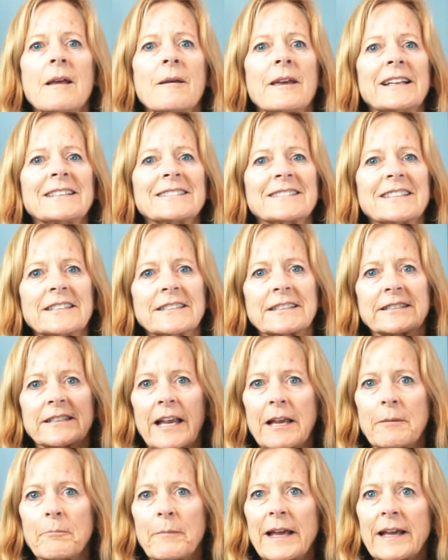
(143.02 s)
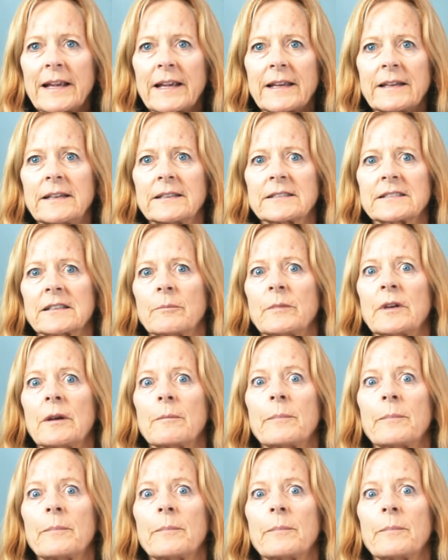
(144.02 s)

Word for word: It's the same mechanism. Your